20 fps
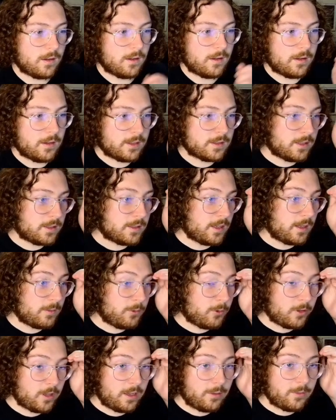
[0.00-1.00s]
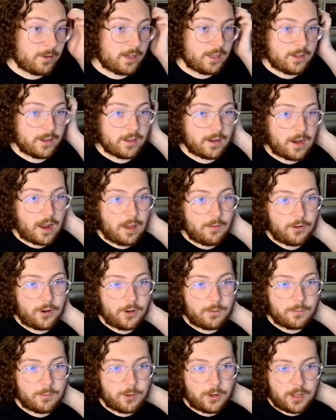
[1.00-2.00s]
Is the Deadpool game any good? I've
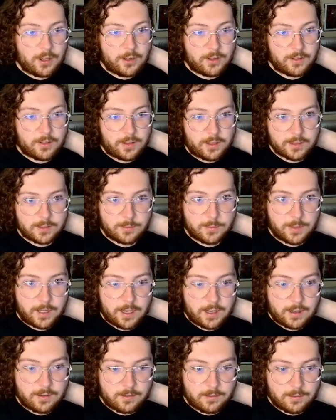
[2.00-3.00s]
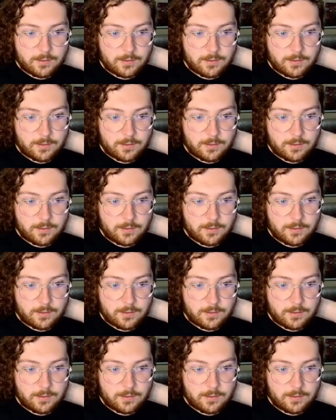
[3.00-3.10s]
heard pretty good things about it.